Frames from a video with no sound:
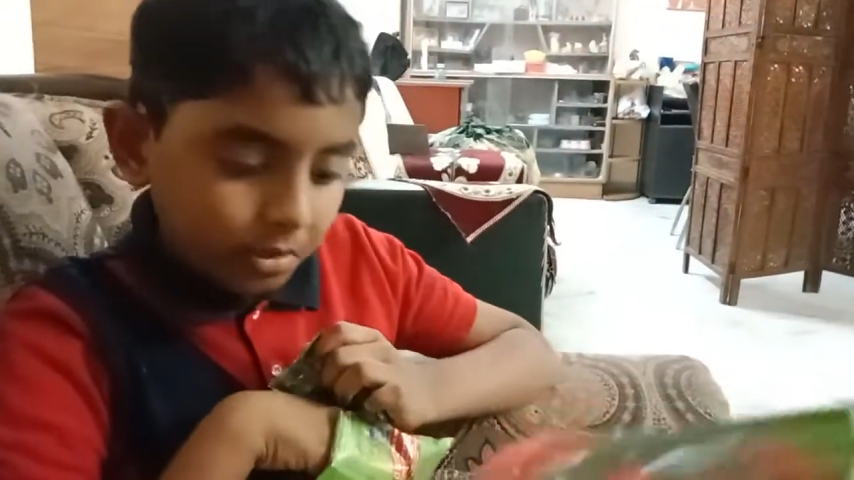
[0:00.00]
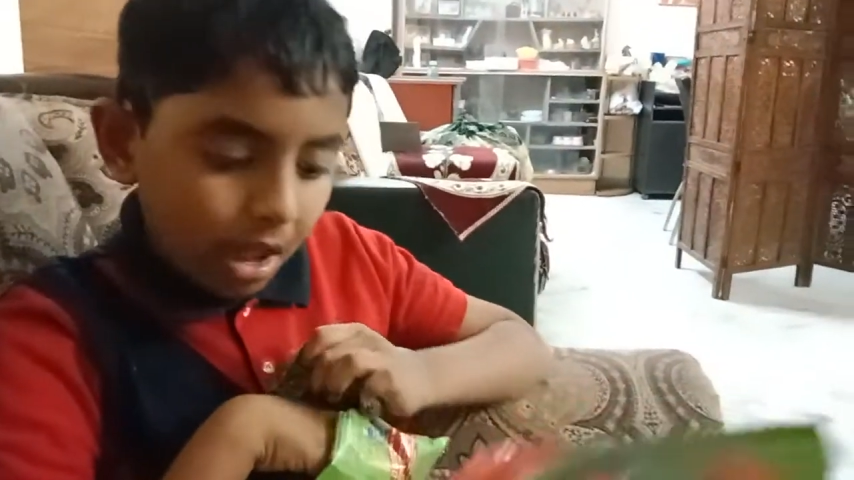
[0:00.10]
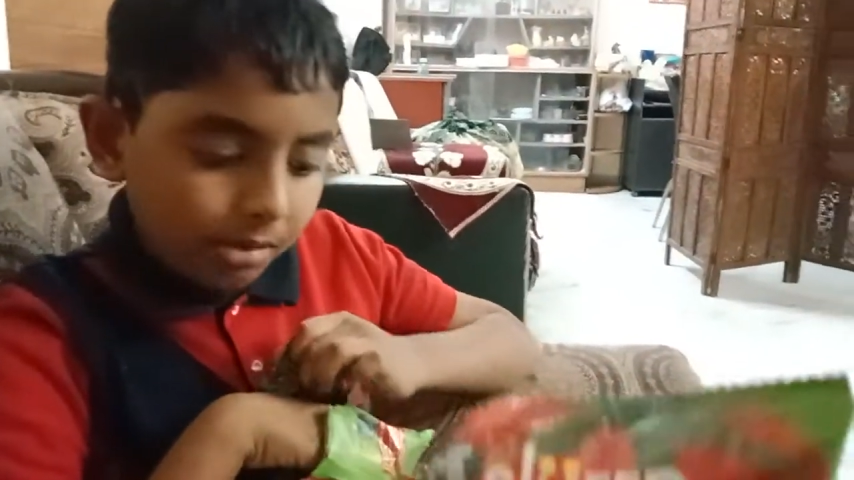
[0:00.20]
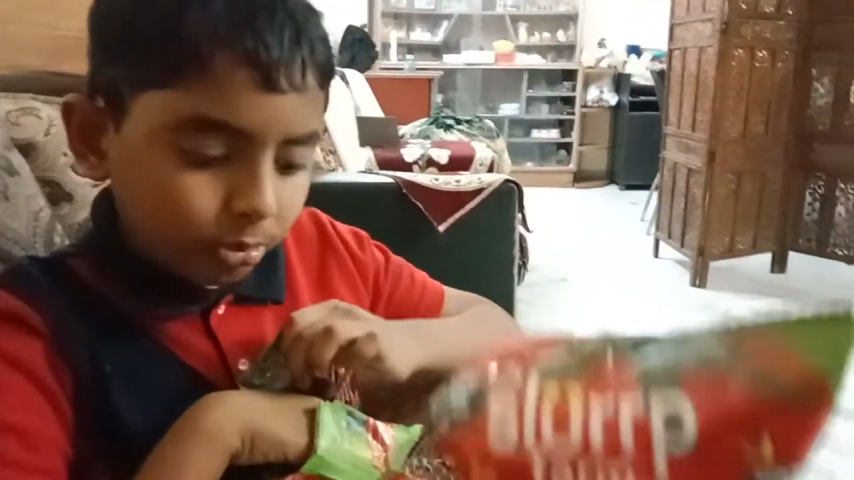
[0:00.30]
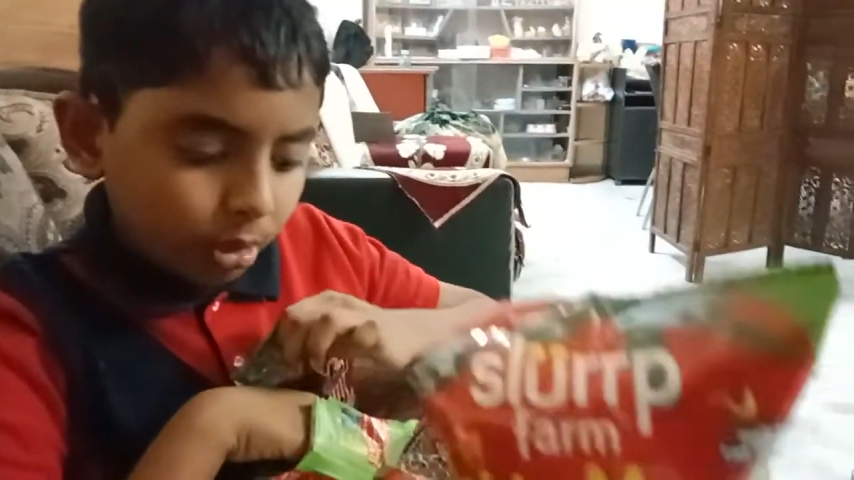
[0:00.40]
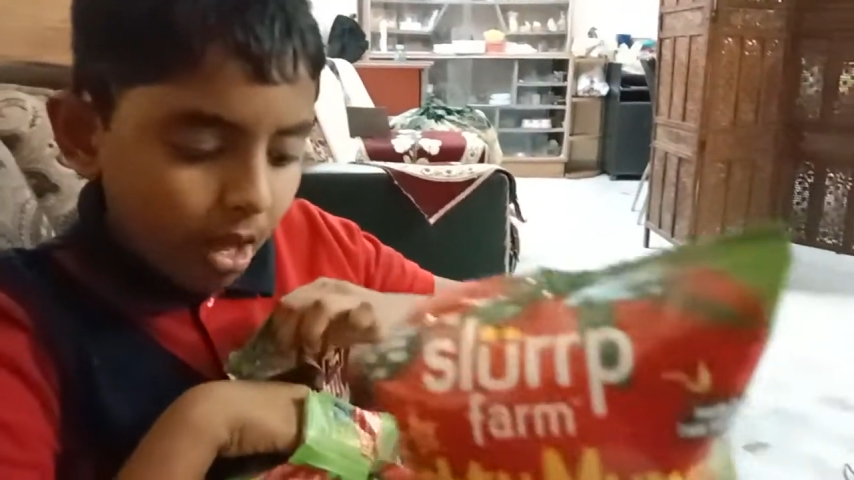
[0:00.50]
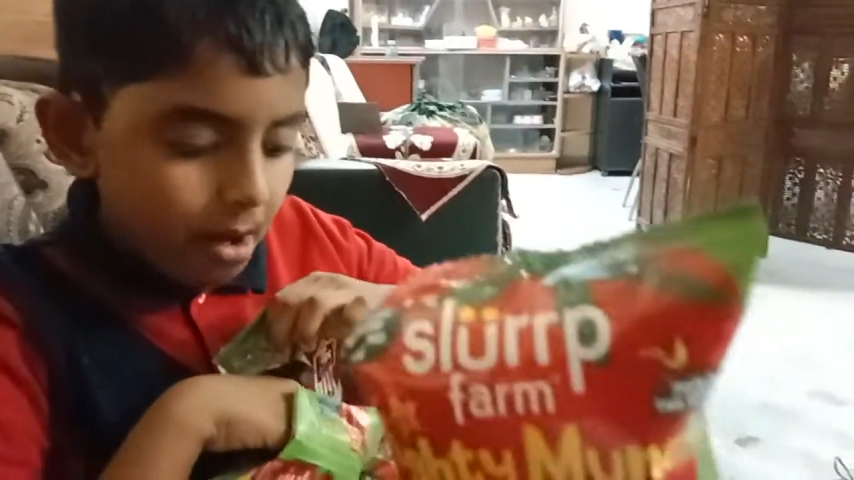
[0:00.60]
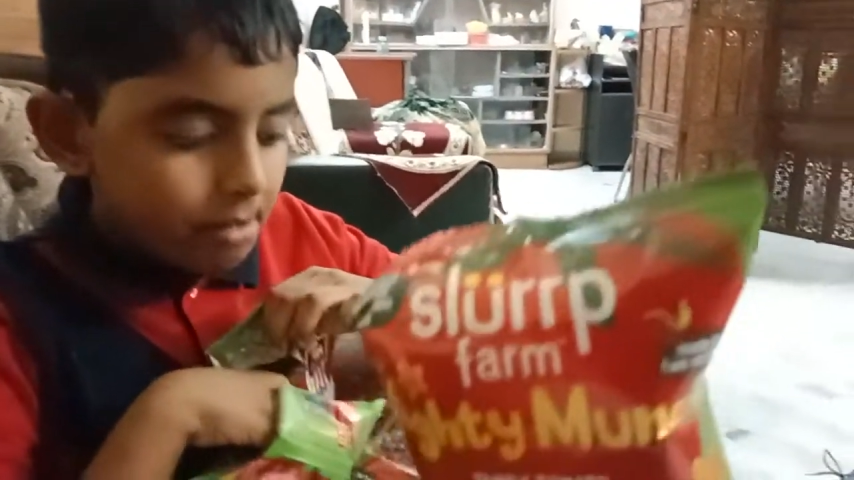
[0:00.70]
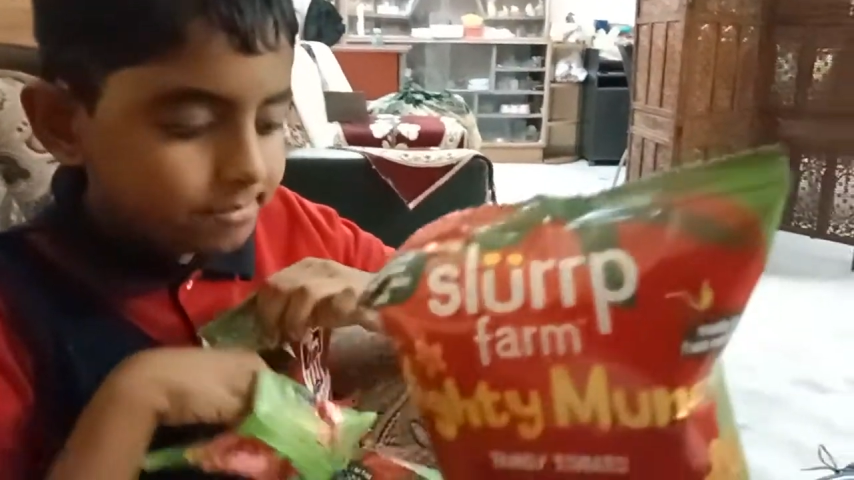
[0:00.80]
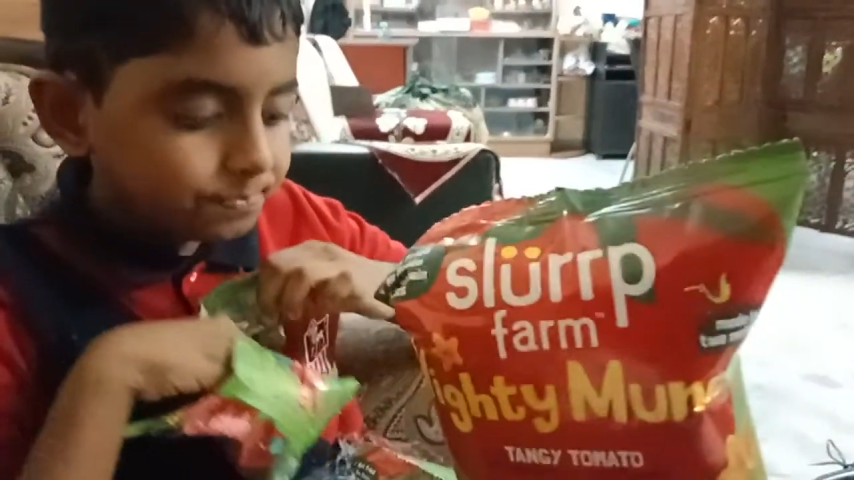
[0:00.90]
looking
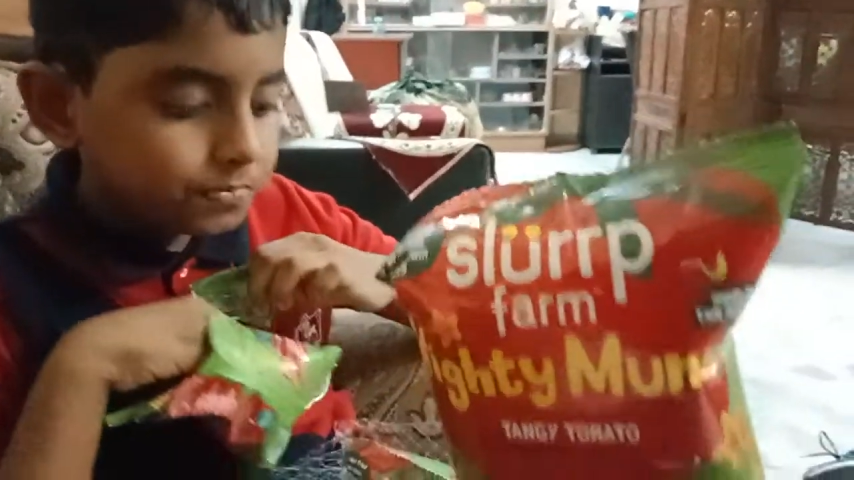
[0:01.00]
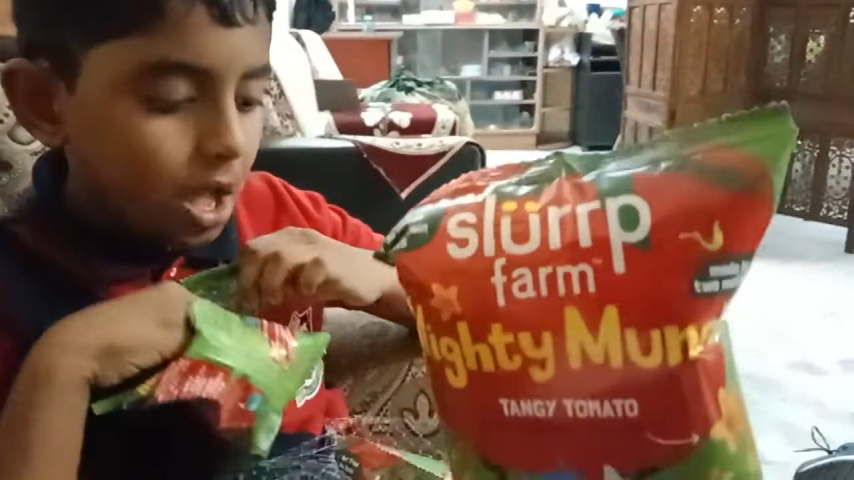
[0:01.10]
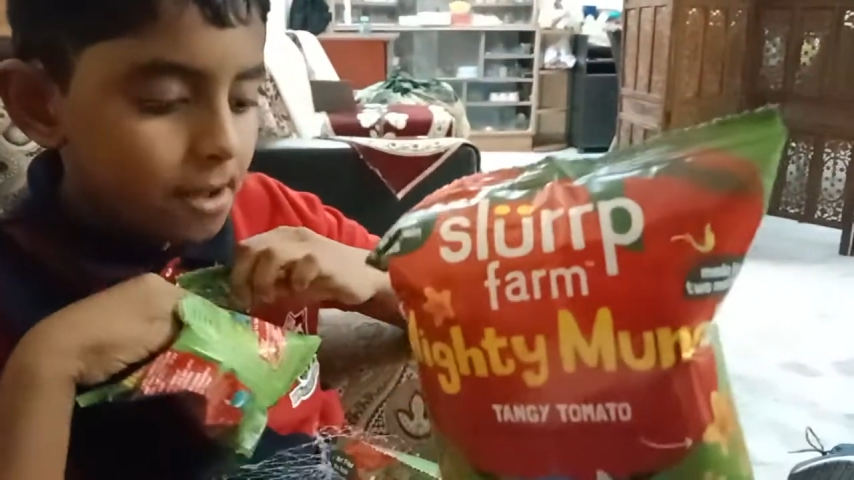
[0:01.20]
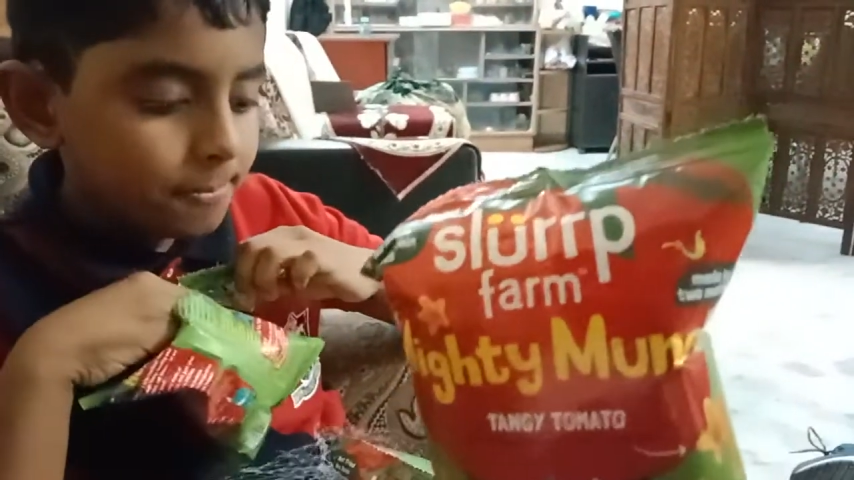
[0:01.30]
forward to more